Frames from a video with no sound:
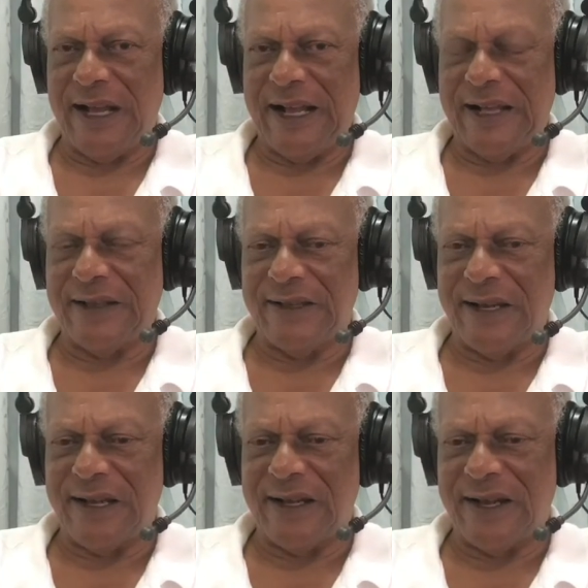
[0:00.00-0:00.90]
And
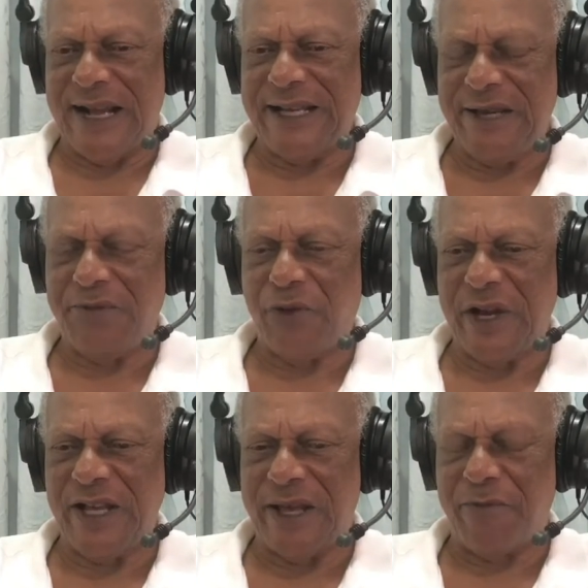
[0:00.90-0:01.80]
I keep
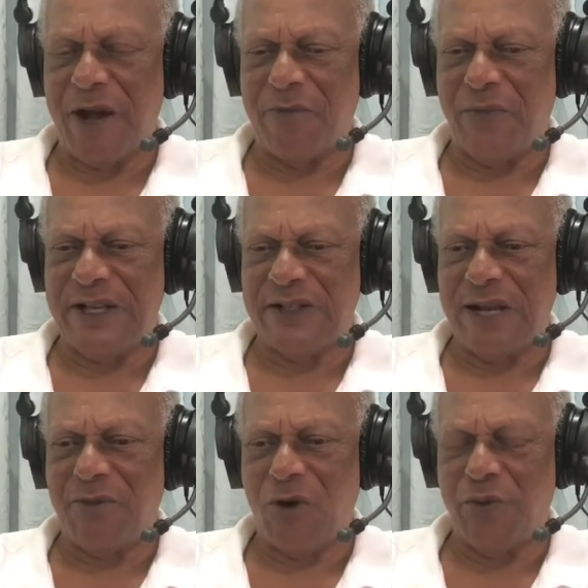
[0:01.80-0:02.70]
bringing them up because
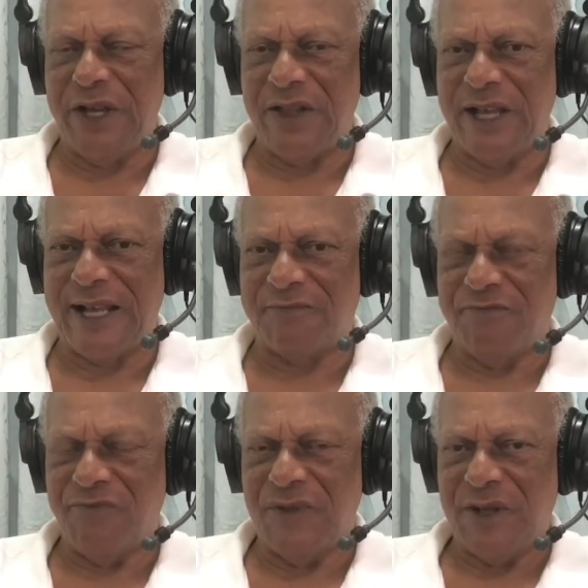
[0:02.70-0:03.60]
I'm hoping that
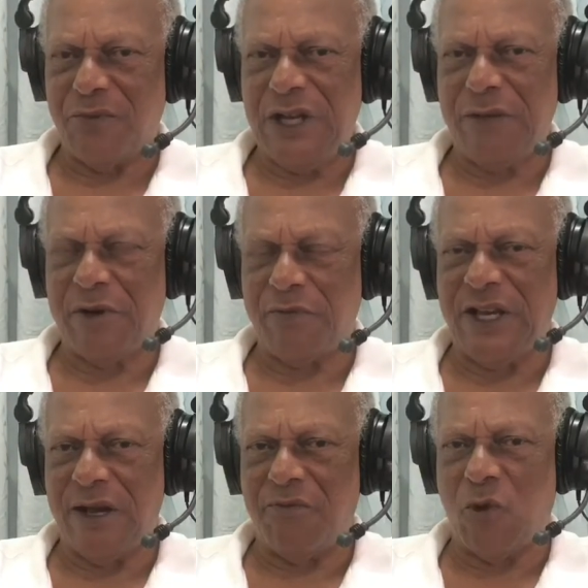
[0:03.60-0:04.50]
people
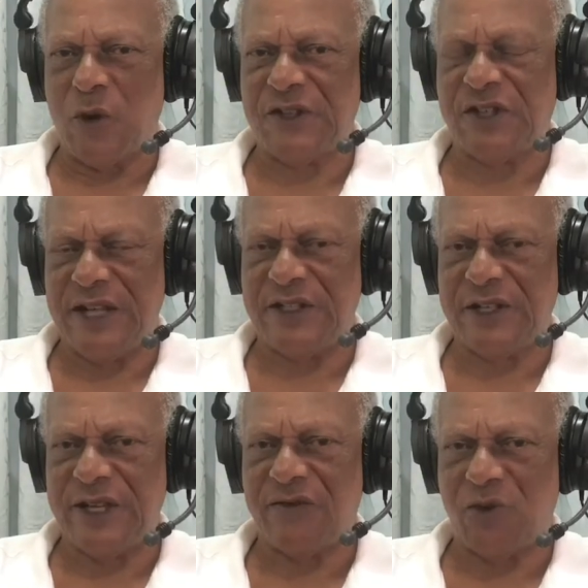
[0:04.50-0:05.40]
become more
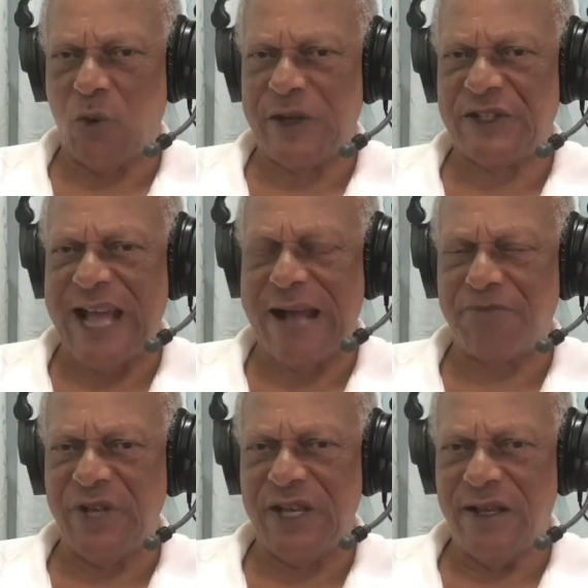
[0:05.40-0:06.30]
sensitive to what's
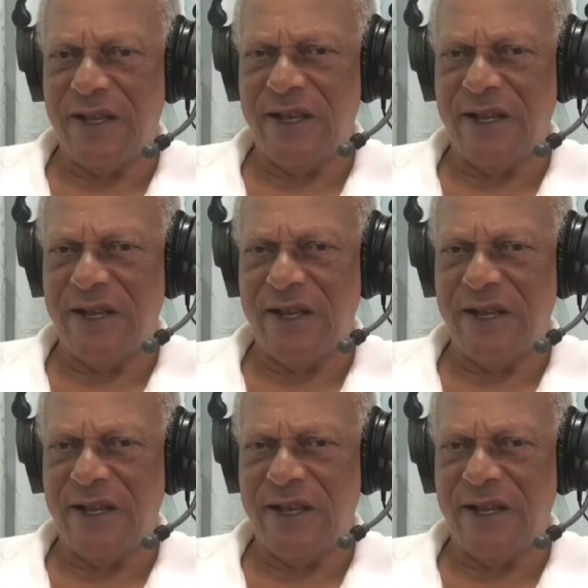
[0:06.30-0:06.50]
happening